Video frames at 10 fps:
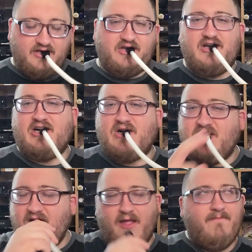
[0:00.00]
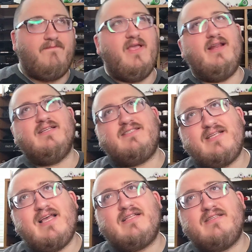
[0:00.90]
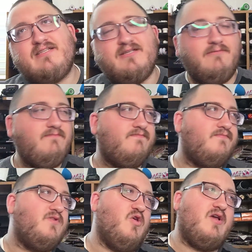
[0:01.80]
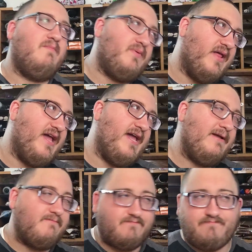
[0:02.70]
So, in a sense, you can play, I'm